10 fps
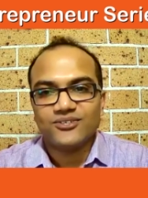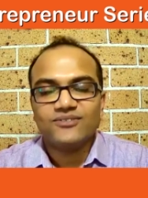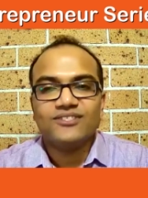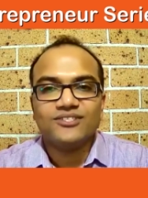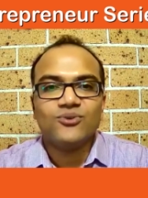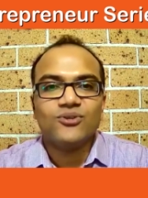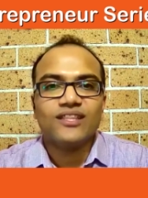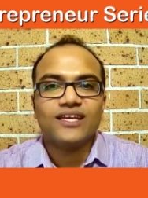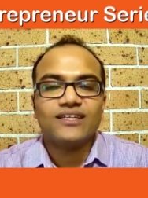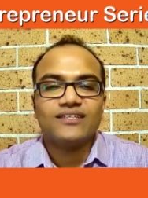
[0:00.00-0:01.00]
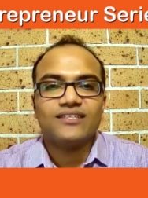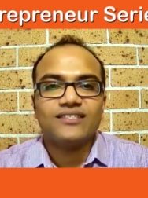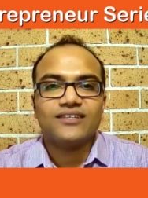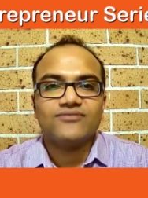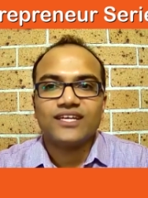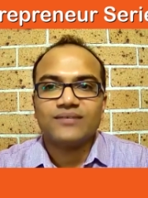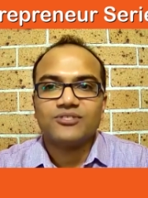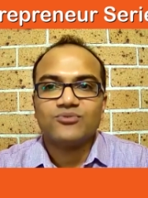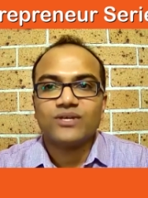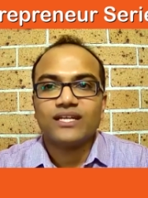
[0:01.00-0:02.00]
during that tough time
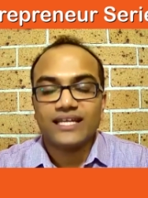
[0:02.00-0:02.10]
as well,